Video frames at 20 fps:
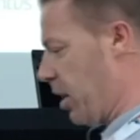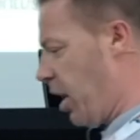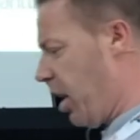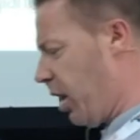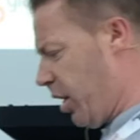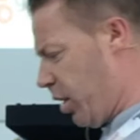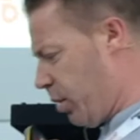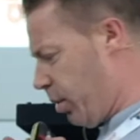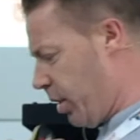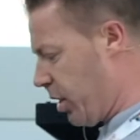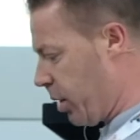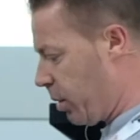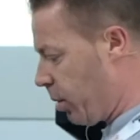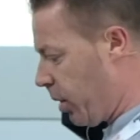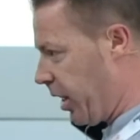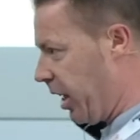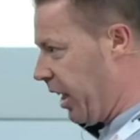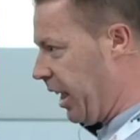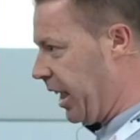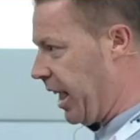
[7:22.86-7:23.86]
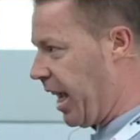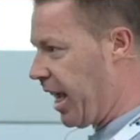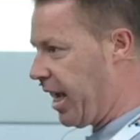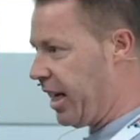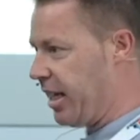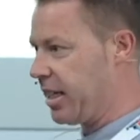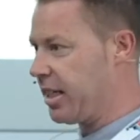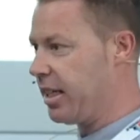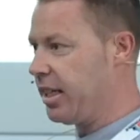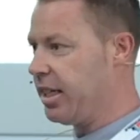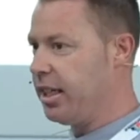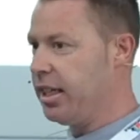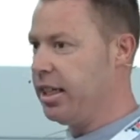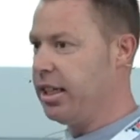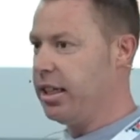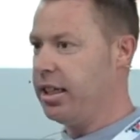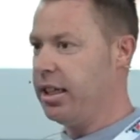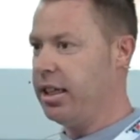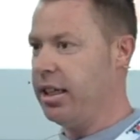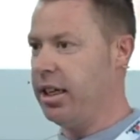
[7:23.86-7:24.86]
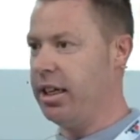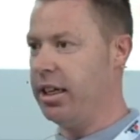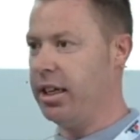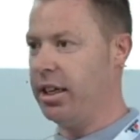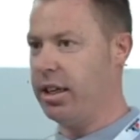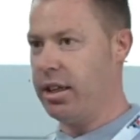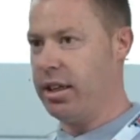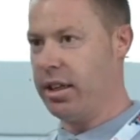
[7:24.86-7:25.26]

knowledge, which is what he gained. He